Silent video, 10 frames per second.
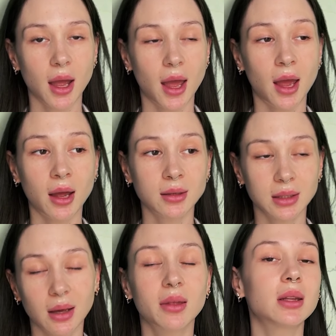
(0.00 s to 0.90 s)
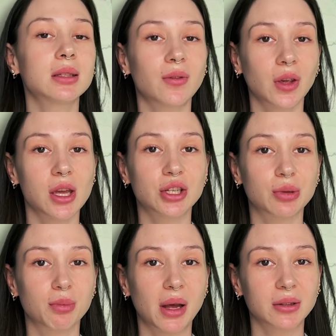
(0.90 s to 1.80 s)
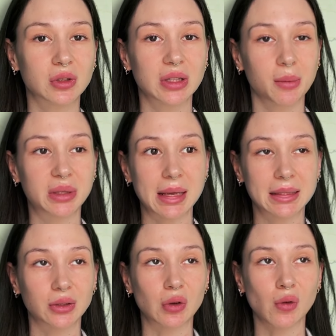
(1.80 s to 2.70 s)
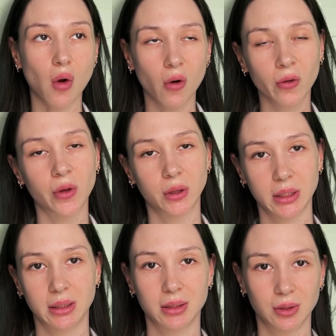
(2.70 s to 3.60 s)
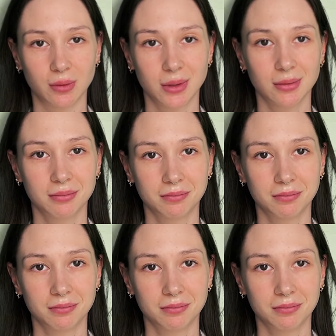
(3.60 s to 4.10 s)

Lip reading: and hit the notification bell to stay updated on all the latest news.